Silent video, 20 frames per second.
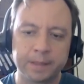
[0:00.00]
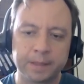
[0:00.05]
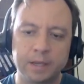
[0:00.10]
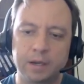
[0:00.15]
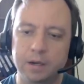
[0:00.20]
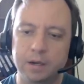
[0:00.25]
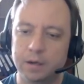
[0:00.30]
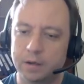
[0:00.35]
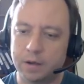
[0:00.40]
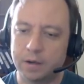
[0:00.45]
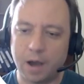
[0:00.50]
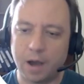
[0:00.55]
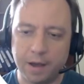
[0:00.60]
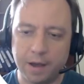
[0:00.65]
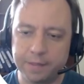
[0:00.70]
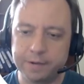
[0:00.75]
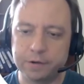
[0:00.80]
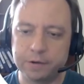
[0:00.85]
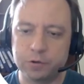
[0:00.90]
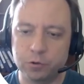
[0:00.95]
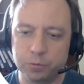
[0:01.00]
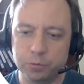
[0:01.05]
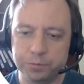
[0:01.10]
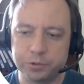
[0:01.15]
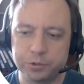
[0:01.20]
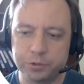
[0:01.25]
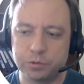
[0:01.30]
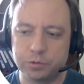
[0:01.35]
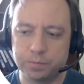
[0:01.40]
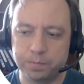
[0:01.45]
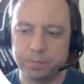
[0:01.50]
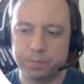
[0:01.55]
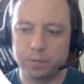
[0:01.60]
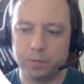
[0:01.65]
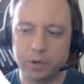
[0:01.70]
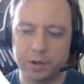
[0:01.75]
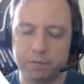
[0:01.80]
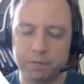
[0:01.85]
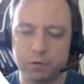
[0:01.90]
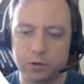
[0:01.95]
Other groups
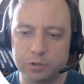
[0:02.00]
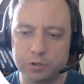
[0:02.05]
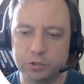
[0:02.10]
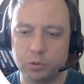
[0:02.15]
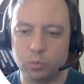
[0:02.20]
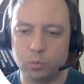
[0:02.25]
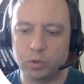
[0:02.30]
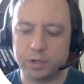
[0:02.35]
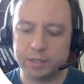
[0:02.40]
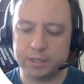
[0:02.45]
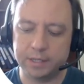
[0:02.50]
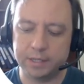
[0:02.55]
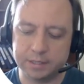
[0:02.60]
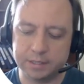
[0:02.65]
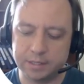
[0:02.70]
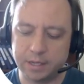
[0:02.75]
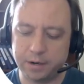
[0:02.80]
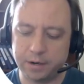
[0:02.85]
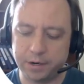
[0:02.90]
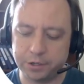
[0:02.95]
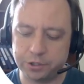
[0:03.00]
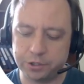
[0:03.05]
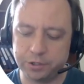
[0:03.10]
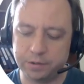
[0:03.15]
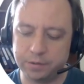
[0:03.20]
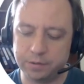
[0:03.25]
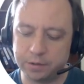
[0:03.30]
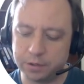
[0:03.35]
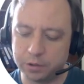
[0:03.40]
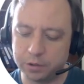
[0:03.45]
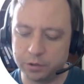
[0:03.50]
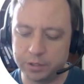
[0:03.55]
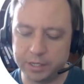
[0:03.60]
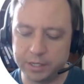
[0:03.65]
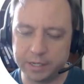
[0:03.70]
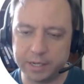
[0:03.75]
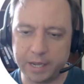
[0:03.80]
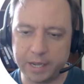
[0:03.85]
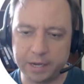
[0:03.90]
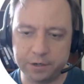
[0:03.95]
have also worked in this direction,
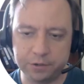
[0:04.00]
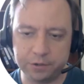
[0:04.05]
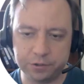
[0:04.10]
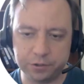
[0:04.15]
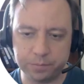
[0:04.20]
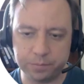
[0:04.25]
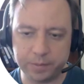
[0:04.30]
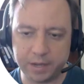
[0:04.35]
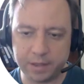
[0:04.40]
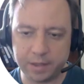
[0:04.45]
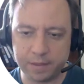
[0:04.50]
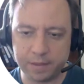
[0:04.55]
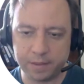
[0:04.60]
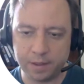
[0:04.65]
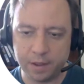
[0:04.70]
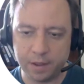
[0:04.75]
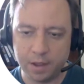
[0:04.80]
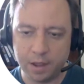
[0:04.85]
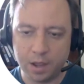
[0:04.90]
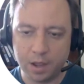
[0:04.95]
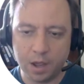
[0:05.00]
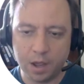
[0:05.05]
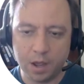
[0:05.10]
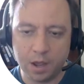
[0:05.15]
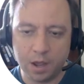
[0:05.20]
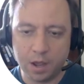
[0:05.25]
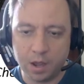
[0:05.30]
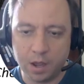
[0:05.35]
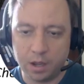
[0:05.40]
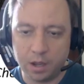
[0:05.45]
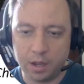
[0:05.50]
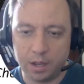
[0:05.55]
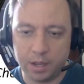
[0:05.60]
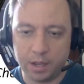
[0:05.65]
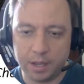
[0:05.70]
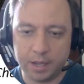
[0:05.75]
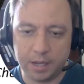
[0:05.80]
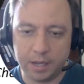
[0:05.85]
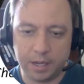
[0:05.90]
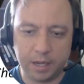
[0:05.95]
including Andrew Smith.
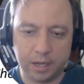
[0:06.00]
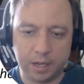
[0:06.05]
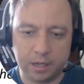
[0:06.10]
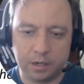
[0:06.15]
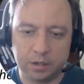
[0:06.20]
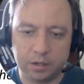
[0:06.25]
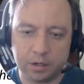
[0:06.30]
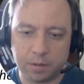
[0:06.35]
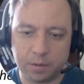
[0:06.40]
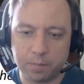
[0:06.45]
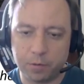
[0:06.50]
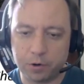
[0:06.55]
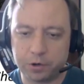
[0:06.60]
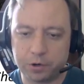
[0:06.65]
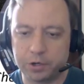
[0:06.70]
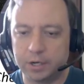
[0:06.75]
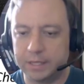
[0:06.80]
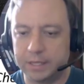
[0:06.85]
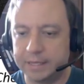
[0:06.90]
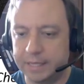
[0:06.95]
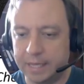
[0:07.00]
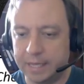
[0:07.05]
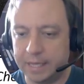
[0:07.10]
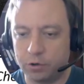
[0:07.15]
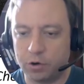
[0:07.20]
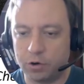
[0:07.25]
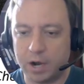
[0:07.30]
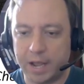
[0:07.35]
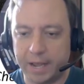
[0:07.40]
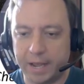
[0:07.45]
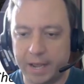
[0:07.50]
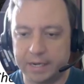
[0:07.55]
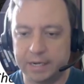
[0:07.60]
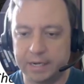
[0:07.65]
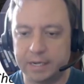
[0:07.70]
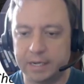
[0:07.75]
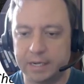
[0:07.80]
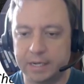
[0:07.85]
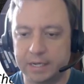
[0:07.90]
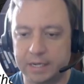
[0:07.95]
And mercury telluride
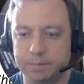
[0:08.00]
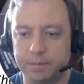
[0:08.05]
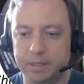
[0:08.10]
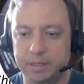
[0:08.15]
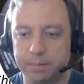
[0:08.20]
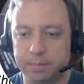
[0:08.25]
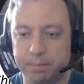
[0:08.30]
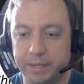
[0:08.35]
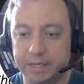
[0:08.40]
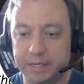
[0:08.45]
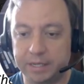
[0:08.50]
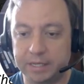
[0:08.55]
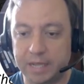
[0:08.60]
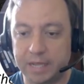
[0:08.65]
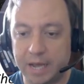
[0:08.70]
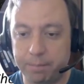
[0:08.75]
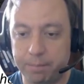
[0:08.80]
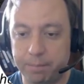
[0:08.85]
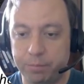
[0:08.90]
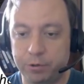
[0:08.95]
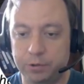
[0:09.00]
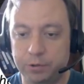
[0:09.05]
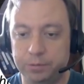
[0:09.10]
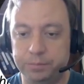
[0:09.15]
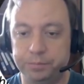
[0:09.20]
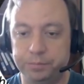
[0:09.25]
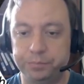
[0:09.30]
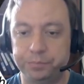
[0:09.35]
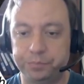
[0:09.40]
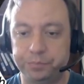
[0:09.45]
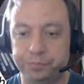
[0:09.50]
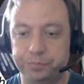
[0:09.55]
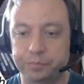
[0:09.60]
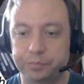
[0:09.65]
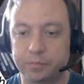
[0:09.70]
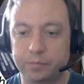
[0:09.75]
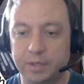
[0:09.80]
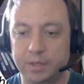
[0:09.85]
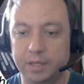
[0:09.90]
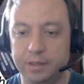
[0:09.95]
has been picked up
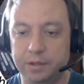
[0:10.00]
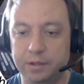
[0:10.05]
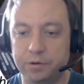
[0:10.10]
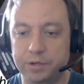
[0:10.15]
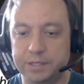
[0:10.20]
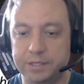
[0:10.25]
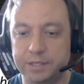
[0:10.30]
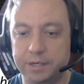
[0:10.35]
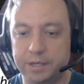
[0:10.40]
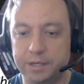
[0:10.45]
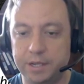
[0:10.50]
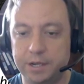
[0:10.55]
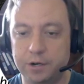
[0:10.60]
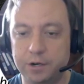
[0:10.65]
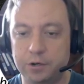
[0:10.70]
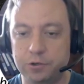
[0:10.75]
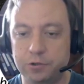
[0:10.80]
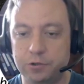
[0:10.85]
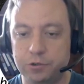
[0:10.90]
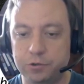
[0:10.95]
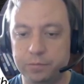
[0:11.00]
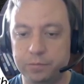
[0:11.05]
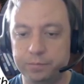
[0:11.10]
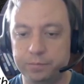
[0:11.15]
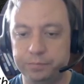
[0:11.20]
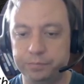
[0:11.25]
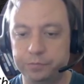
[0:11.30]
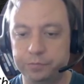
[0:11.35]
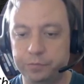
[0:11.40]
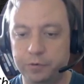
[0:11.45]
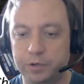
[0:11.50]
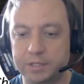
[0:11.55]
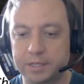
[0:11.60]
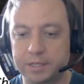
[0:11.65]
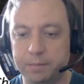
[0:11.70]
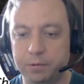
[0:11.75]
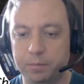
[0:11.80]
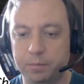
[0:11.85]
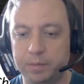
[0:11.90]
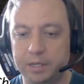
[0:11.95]
in the recent years, for
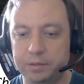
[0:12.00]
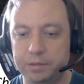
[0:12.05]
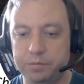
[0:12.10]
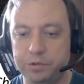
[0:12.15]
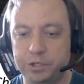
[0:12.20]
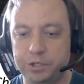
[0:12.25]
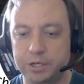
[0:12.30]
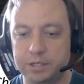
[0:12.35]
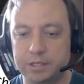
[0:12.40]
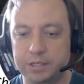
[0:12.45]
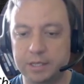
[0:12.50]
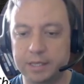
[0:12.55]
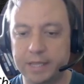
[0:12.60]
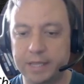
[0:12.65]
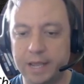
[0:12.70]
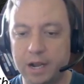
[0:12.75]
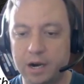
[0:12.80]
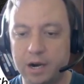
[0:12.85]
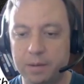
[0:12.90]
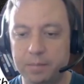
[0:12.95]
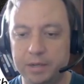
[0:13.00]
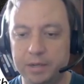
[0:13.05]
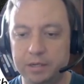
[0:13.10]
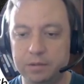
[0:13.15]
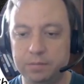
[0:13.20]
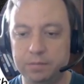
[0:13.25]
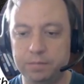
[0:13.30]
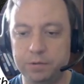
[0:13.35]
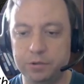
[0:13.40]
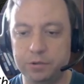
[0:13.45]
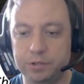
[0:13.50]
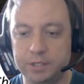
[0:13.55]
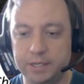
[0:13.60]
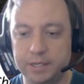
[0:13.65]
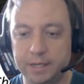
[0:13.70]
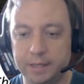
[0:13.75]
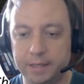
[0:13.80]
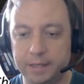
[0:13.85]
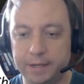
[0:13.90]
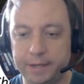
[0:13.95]
example, by Justin Karam at
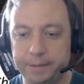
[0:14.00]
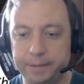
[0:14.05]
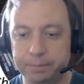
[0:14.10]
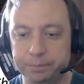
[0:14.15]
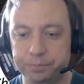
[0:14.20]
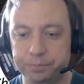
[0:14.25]
UCLA,